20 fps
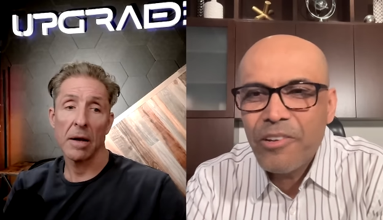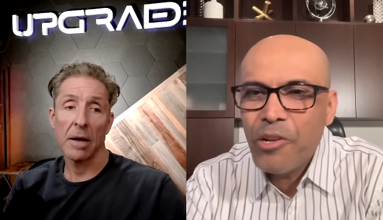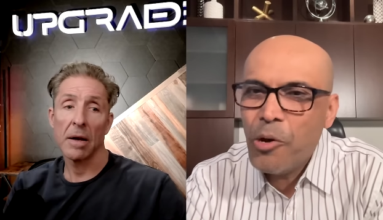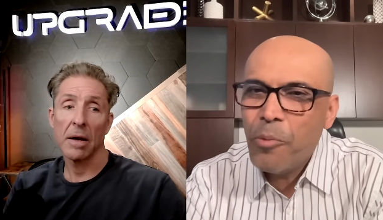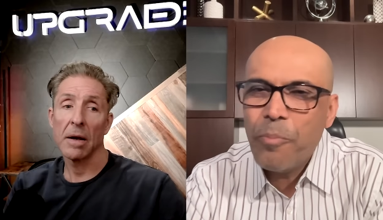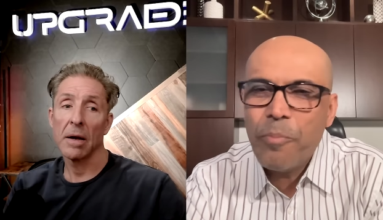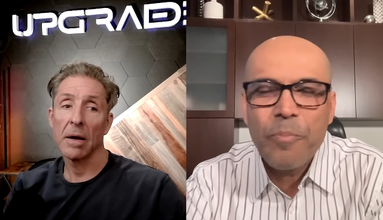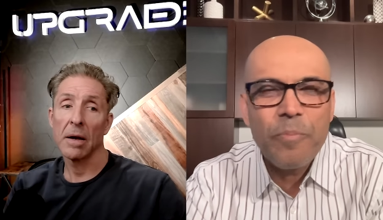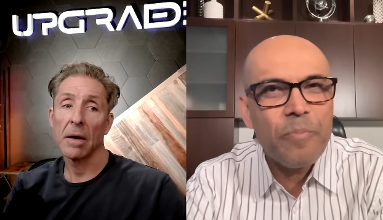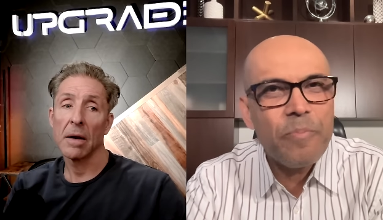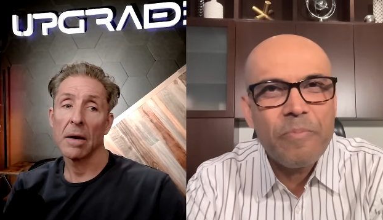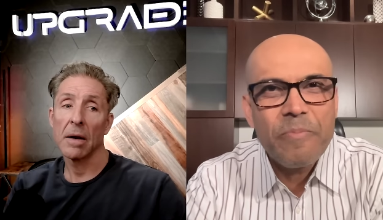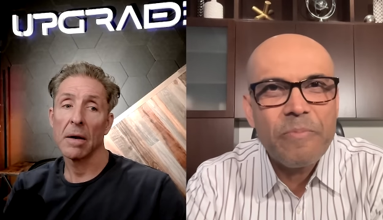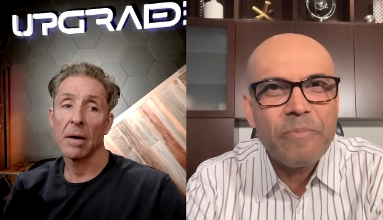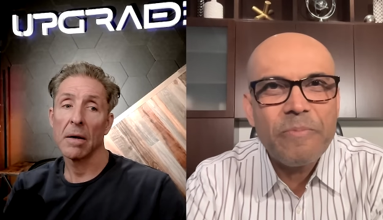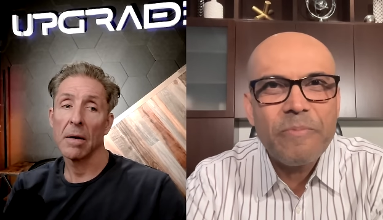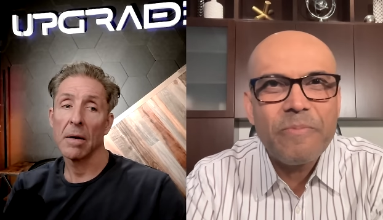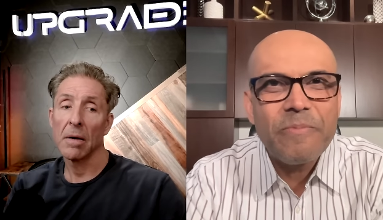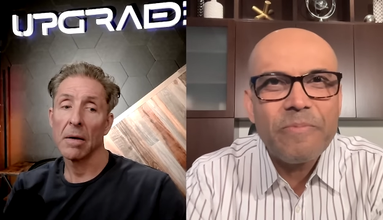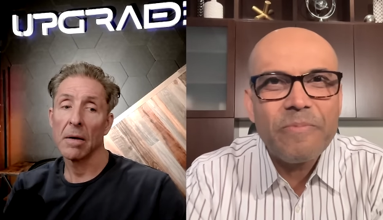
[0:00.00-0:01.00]
Speaker 1: No.
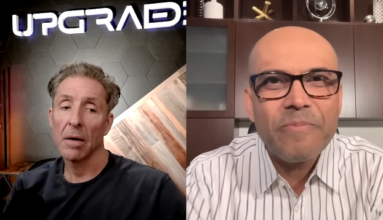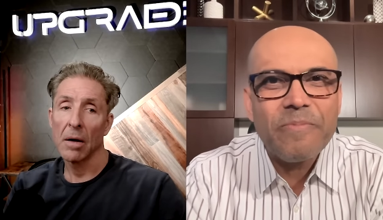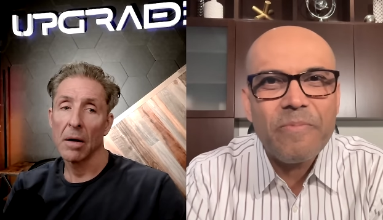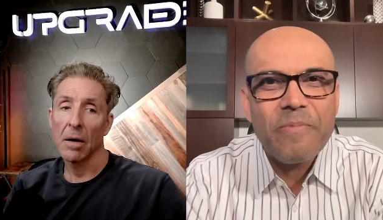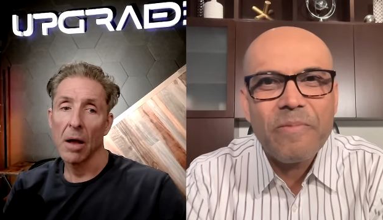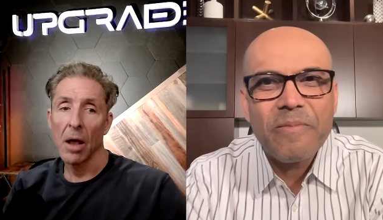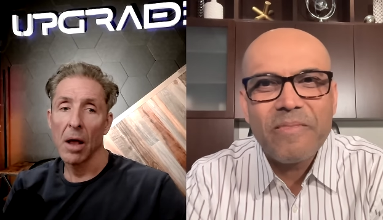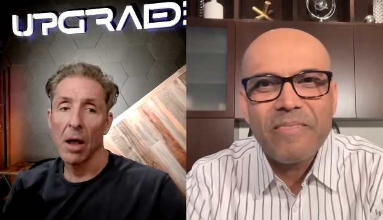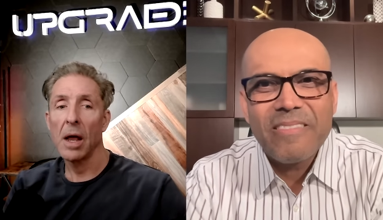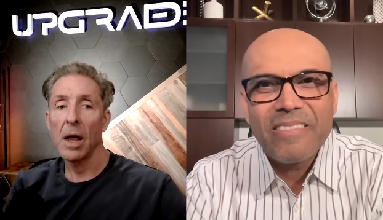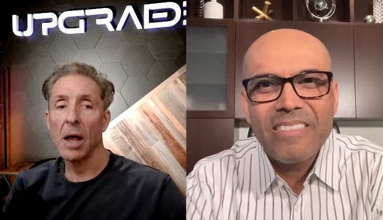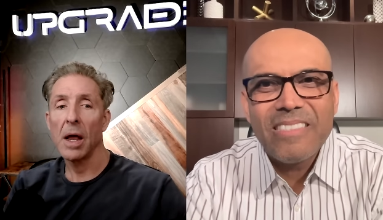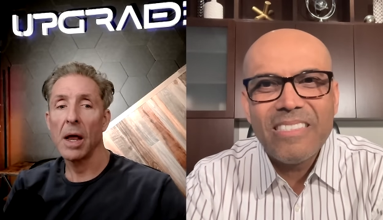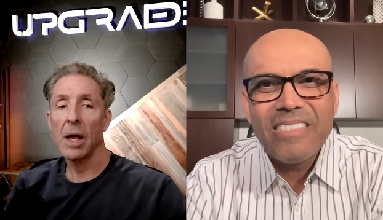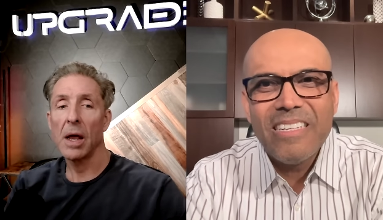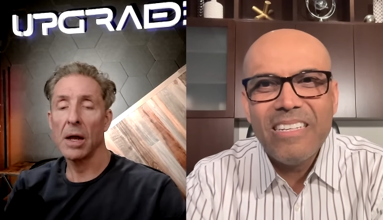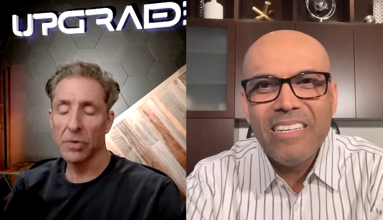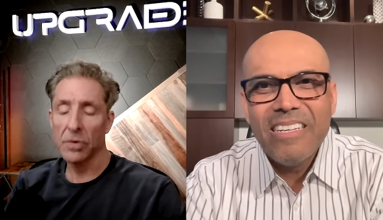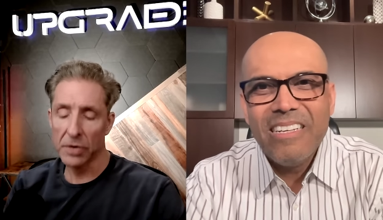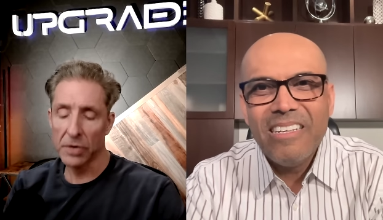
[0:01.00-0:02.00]

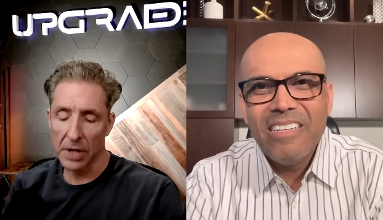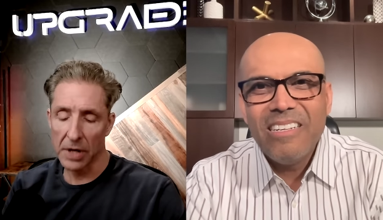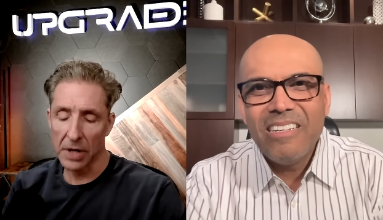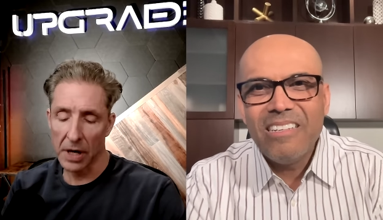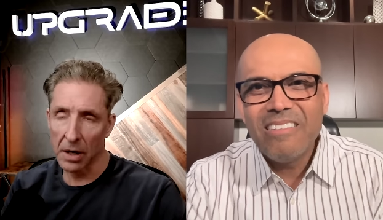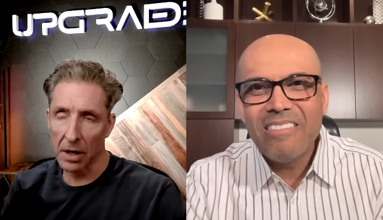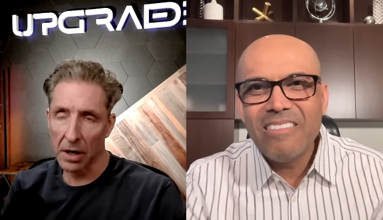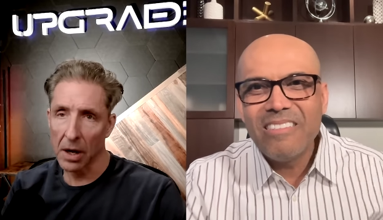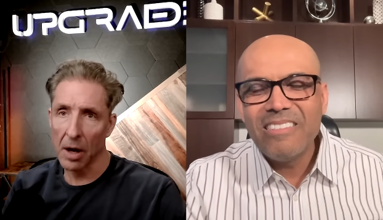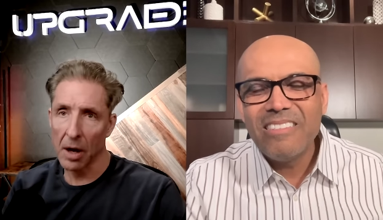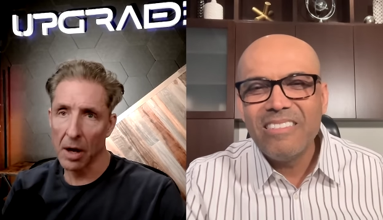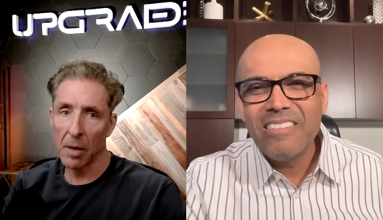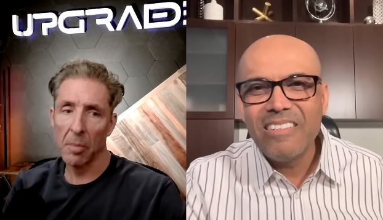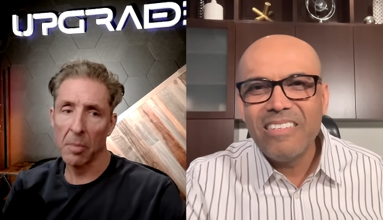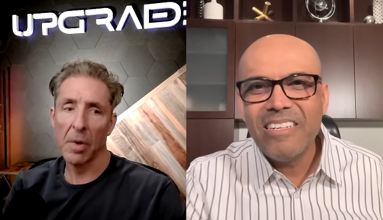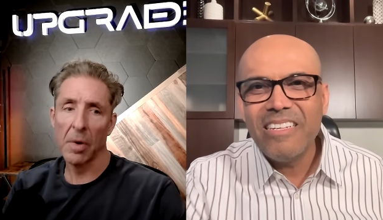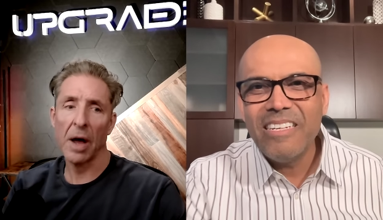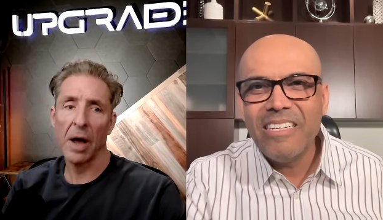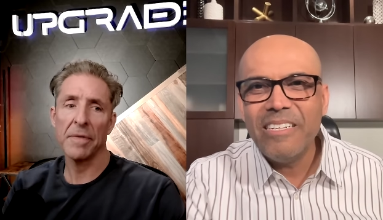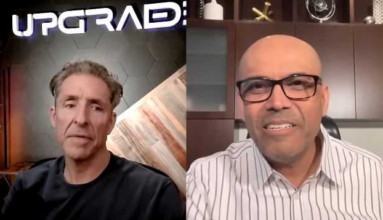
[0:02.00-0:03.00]
Interesting.
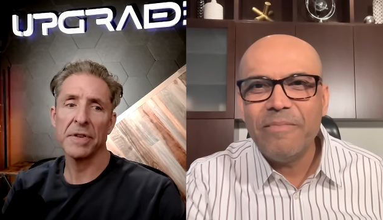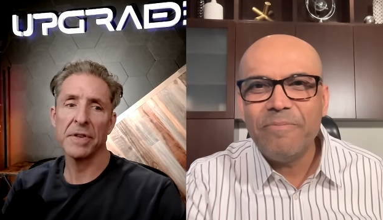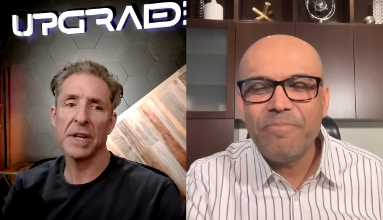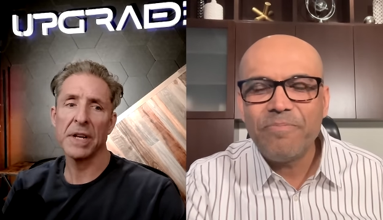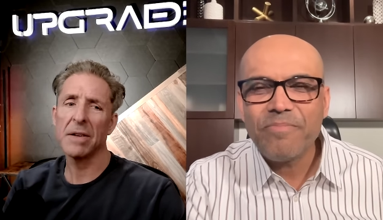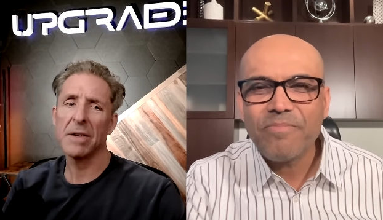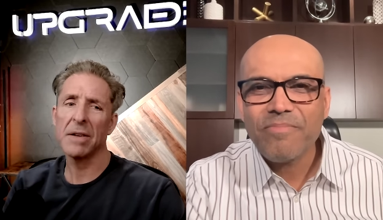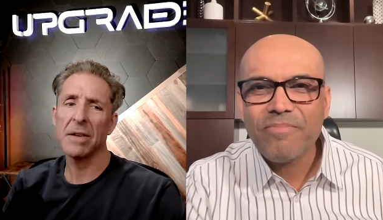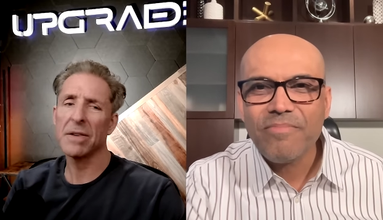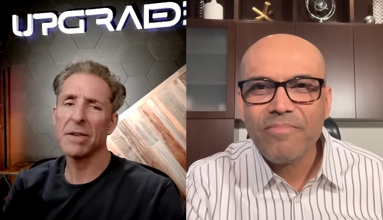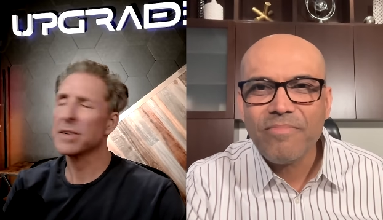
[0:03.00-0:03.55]
Um, yeah. I've seen